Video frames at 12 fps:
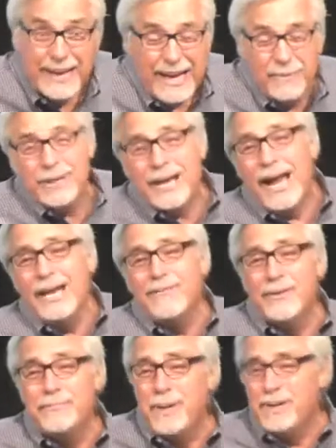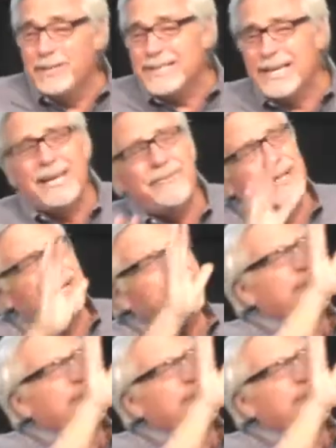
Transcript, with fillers: And we're kind of embarrassed again, and we go, no,